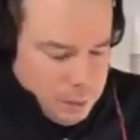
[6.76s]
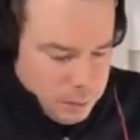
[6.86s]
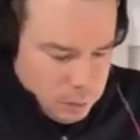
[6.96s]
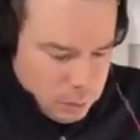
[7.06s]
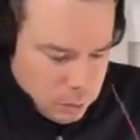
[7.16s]

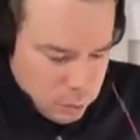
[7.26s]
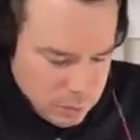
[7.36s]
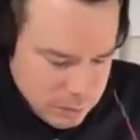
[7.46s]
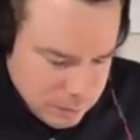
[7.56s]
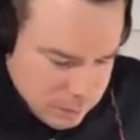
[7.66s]
So
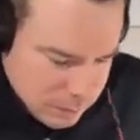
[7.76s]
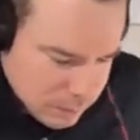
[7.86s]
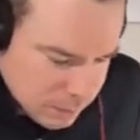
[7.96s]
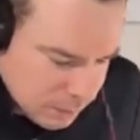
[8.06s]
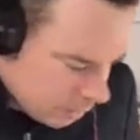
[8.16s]

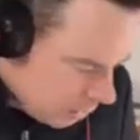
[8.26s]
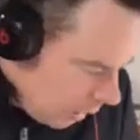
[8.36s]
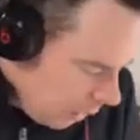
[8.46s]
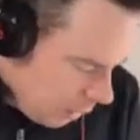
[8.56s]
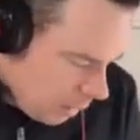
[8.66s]

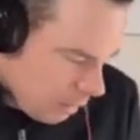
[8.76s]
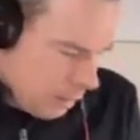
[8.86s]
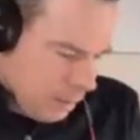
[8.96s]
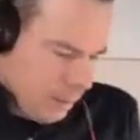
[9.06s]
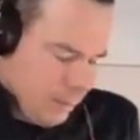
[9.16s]
today
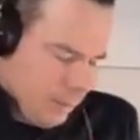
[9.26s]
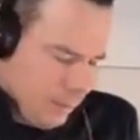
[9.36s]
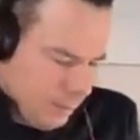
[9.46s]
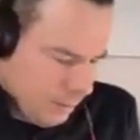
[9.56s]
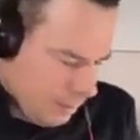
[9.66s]

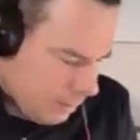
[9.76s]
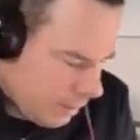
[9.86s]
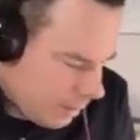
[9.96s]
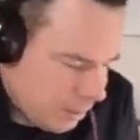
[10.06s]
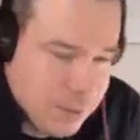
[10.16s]

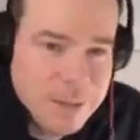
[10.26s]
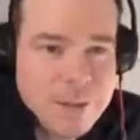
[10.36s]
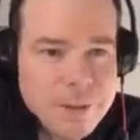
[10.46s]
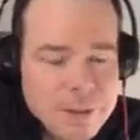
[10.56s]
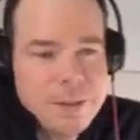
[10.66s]
I
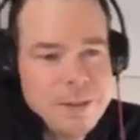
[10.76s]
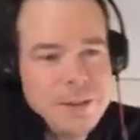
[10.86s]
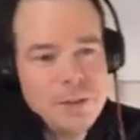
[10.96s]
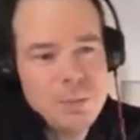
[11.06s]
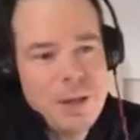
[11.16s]
think
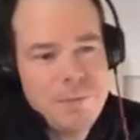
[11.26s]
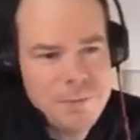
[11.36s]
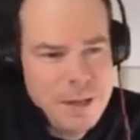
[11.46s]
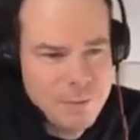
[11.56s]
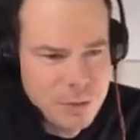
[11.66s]
is my
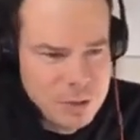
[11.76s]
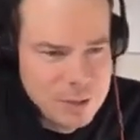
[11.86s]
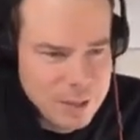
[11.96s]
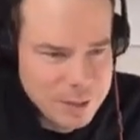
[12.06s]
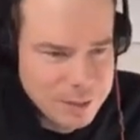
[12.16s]
favorite
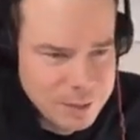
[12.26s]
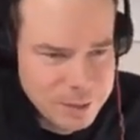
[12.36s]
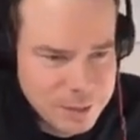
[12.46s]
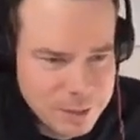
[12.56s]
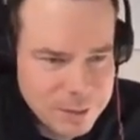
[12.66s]
day
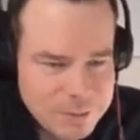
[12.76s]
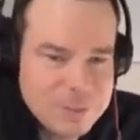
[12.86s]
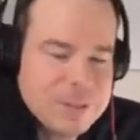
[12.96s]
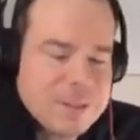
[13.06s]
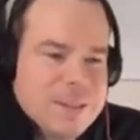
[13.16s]
of
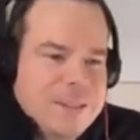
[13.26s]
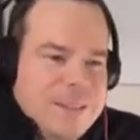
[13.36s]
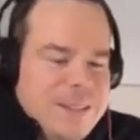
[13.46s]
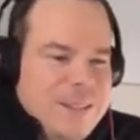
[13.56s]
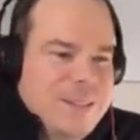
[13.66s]

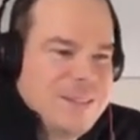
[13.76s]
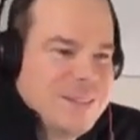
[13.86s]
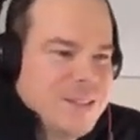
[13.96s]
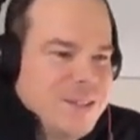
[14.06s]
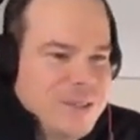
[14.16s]
uh,
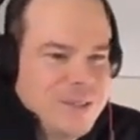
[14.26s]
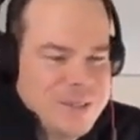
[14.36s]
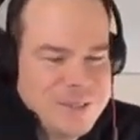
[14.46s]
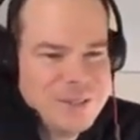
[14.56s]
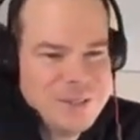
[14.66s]

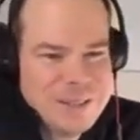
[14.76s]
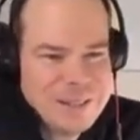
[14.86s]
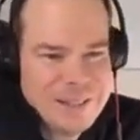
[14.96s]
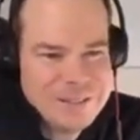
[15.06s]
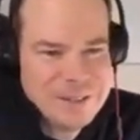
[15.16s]
all the
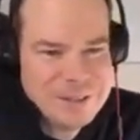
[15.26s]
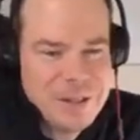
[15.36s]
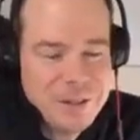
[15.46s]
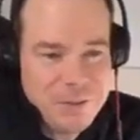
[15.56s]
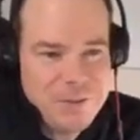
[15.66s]
classes.
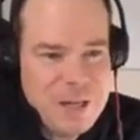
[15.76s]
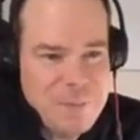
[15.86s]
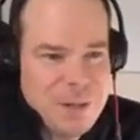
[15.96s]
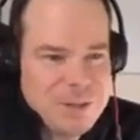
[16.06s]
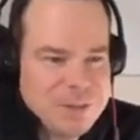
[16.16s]
The 15
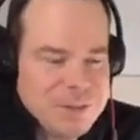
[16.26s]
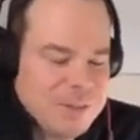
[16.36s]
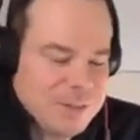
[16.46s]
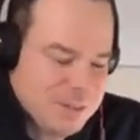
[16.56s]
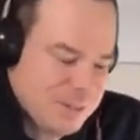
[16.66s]
puzzle,
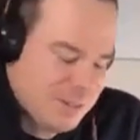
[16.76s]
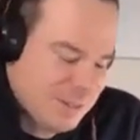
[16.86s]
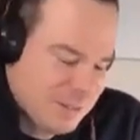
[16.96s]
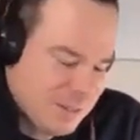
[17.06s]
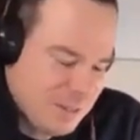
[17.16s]

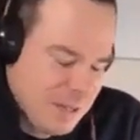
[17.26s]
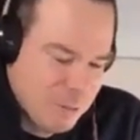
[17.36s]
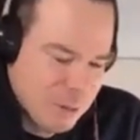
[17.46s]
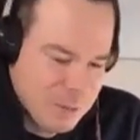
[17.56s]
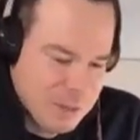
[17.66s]
the day
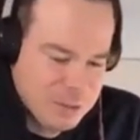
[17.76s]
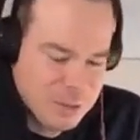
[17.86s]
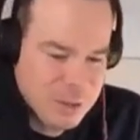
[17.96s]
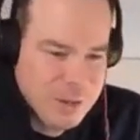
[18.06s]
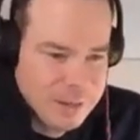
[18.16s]
where we sort
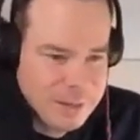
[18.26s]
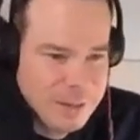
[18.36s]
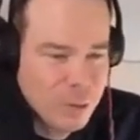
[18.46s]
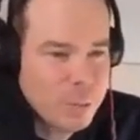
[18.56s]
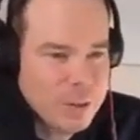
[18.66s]
of crack
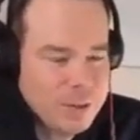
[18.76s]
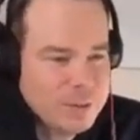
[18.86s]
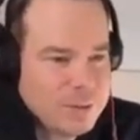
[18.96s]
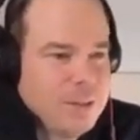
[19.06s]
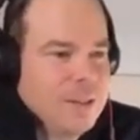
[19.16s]
that open
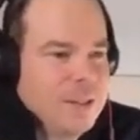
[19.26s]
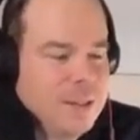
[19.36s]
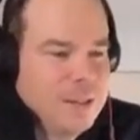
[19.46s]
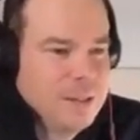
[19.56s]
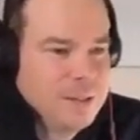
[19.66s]

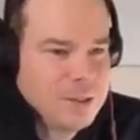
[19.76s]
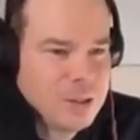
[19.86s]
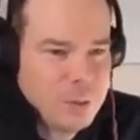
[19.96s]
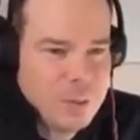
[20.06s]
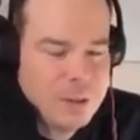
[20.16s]
is a
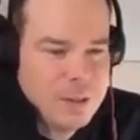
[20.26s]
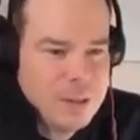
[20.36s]
good one.